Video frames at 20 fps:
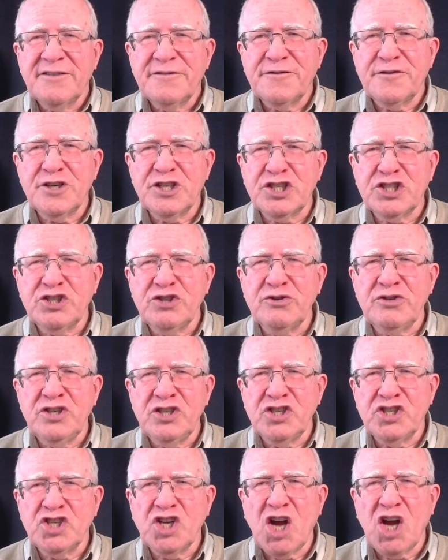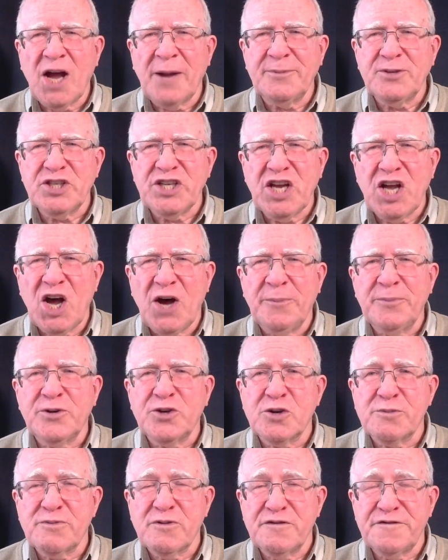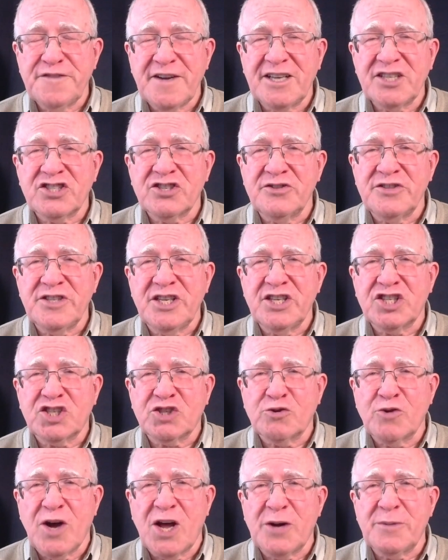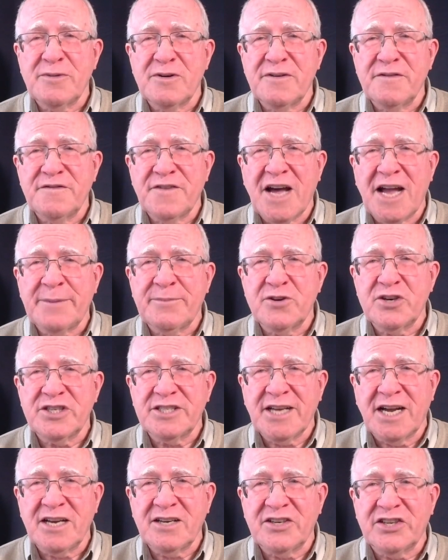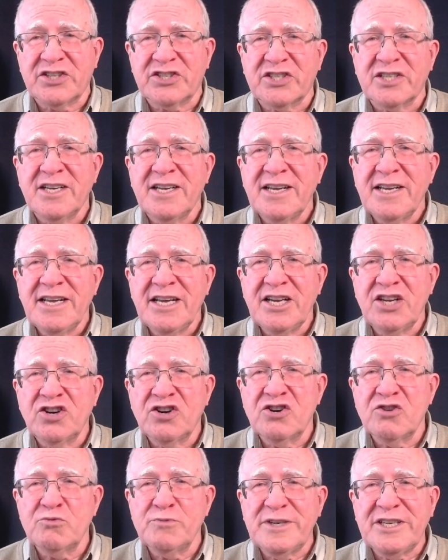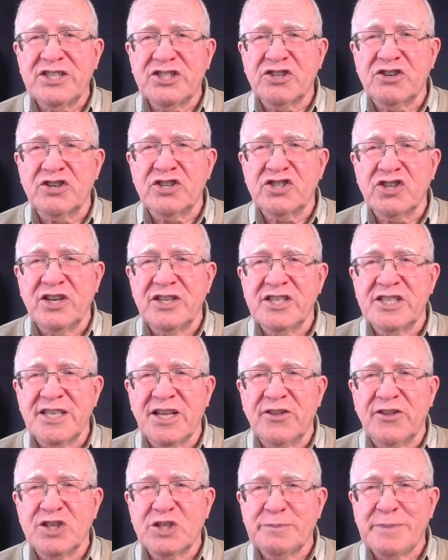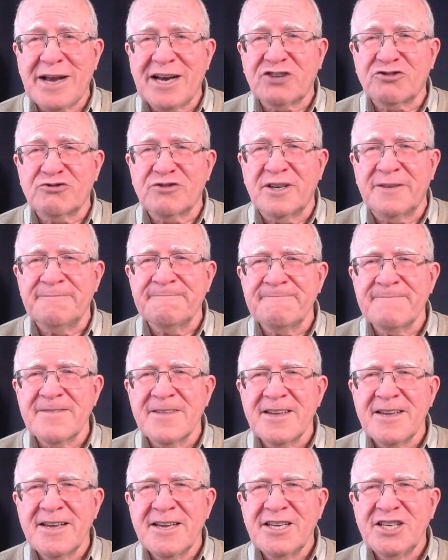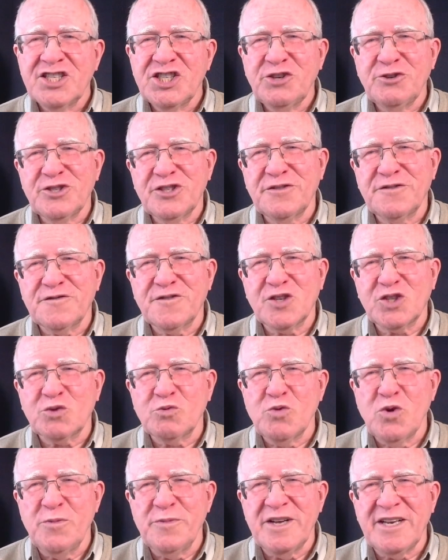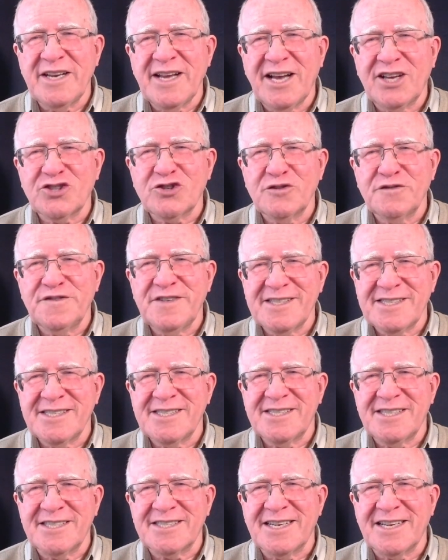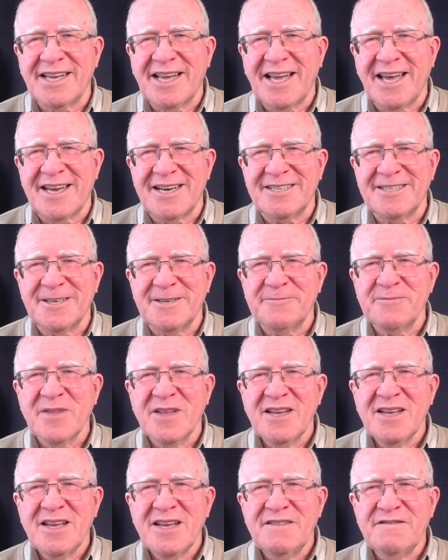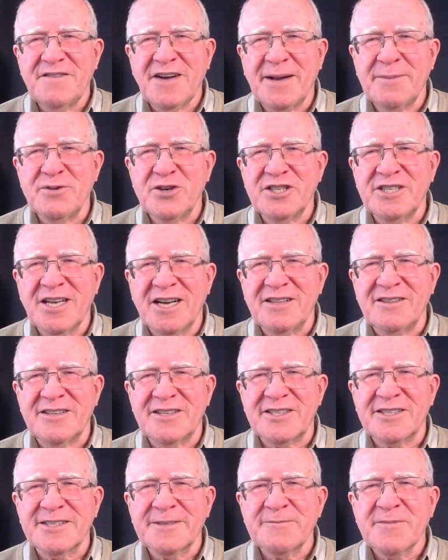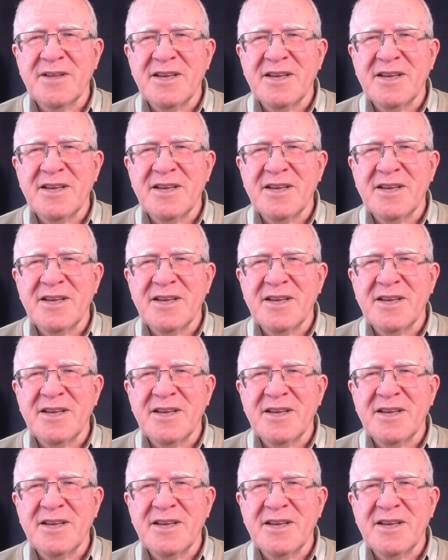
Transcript: For a student job, she helped her professor, the astronomer Vibert Douglas, in her research on stellar spectra. She was the first woman astrophysicist in Canada, Vibert Douglas.